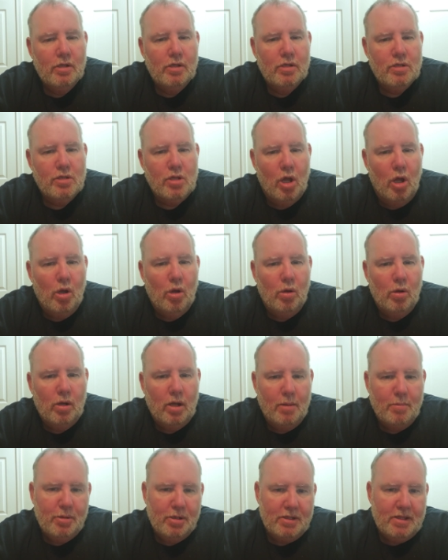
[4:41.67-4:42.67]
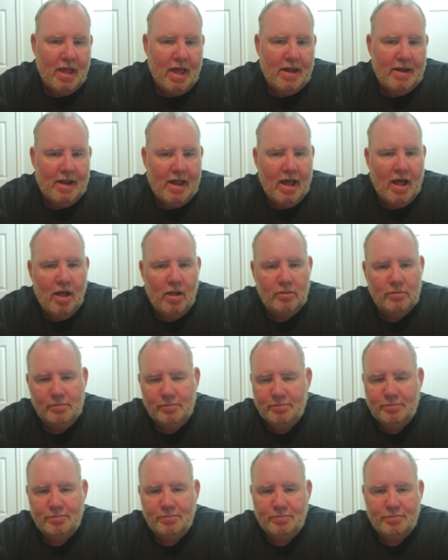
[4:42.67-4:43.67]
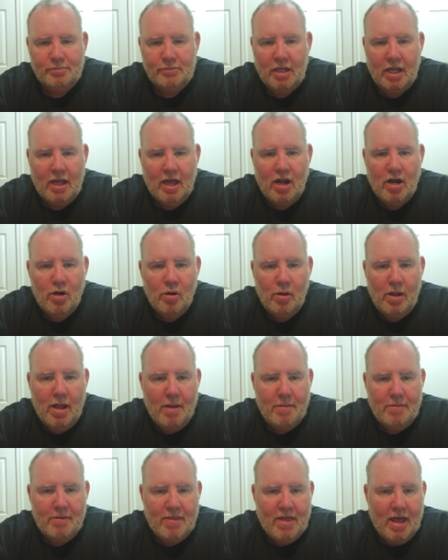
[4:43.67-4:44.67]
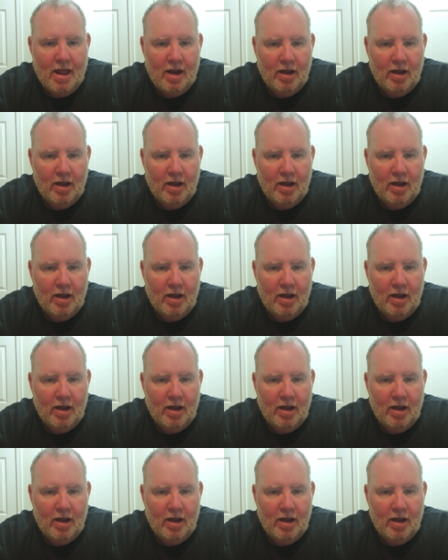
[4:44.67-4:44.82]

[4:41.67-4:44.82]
So, I put that down. Like, I don't know what happened to that.